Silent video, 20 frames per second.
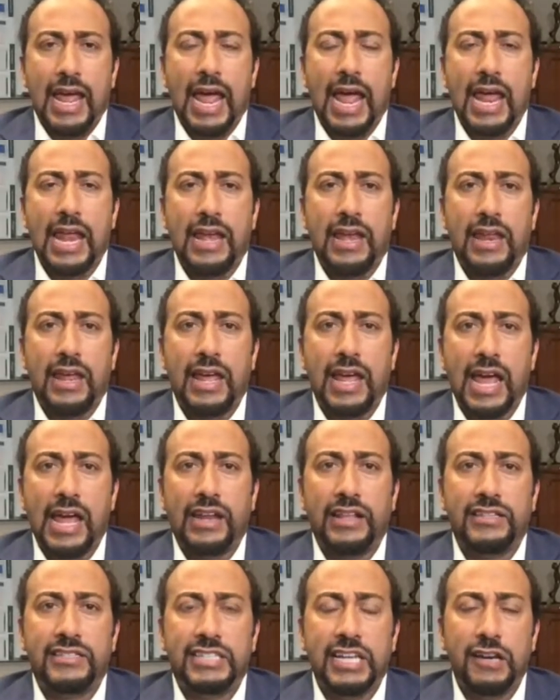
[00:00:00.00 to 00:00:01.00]
And
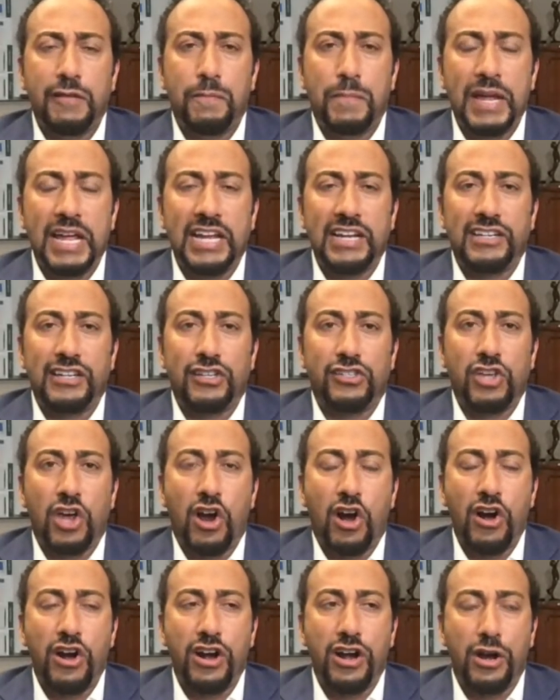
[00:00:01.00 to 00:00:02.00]
and instead of being
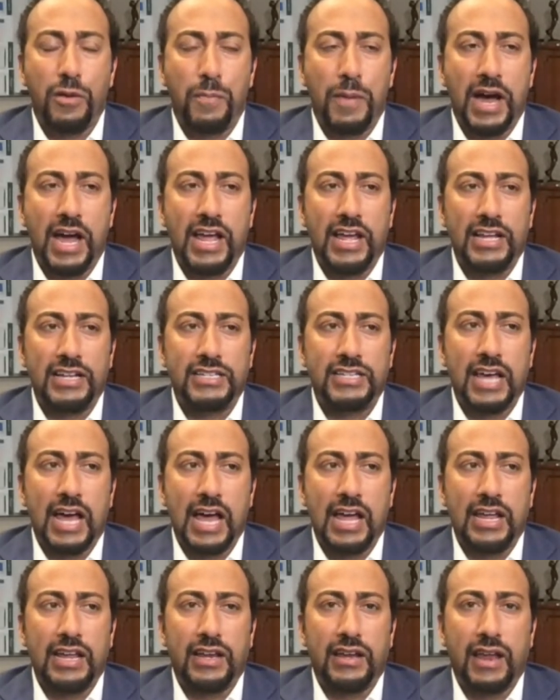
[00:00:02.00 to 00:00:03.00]
disheartened by it,
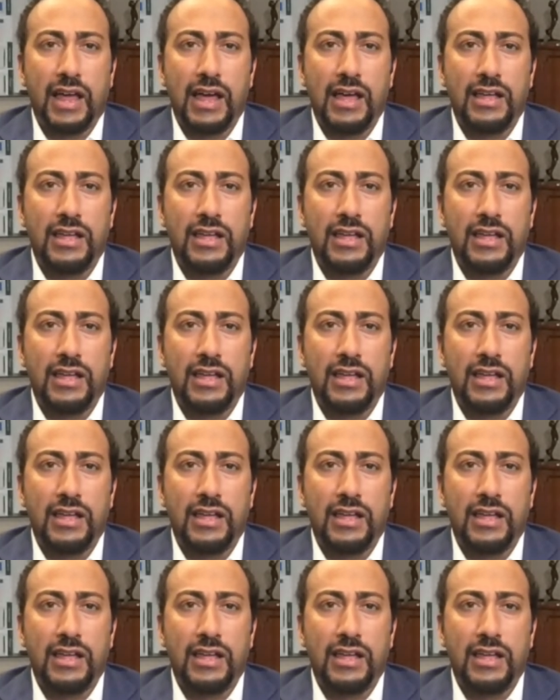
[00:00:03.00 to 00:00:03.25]
I